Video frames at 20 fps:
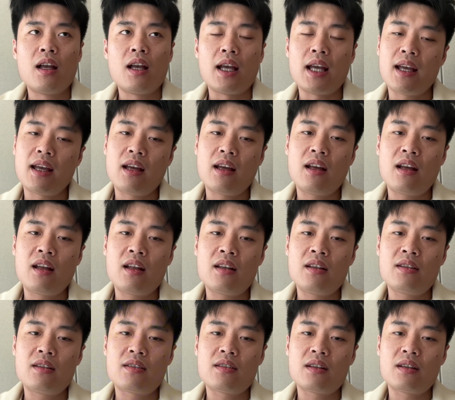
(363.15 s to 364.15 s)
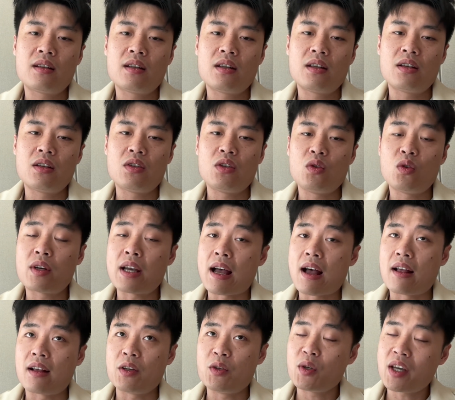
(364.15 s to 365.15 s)
And you
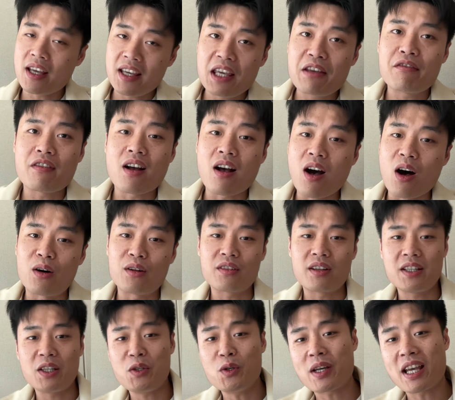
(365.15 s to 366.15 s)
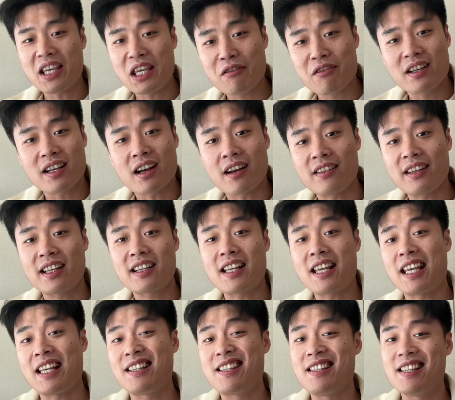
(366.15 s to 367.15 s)
can even connect
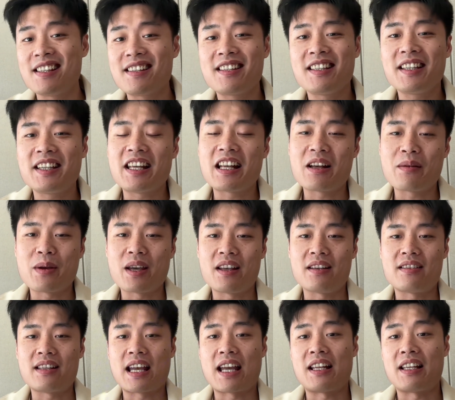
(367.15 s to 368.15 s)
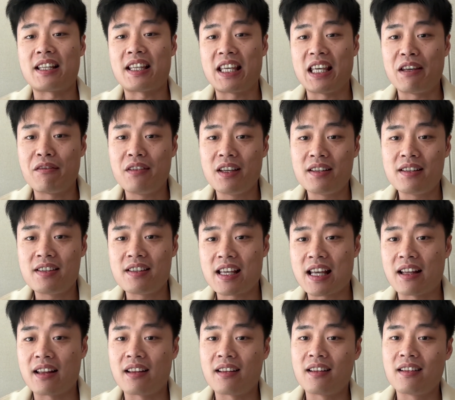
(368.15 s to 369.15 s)
existing database and giving
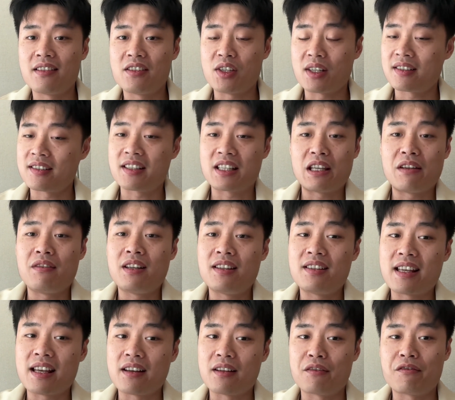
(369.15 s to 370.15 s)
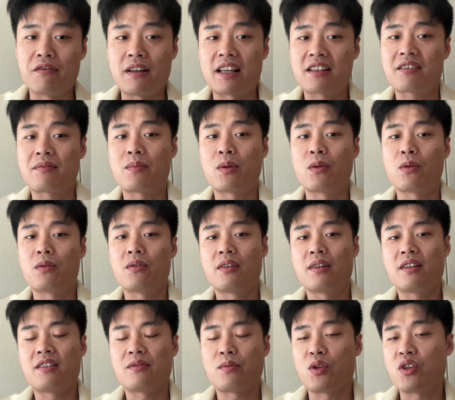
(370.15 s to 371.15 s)
them a flexible
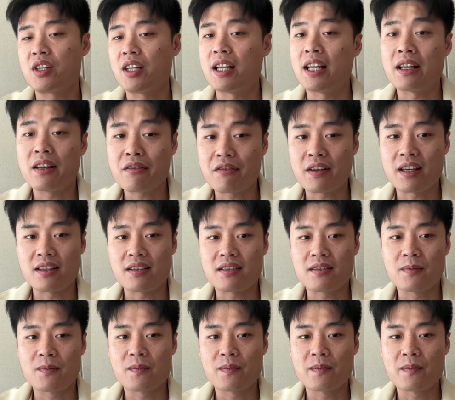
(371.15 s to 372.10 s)
spreadsheet interface.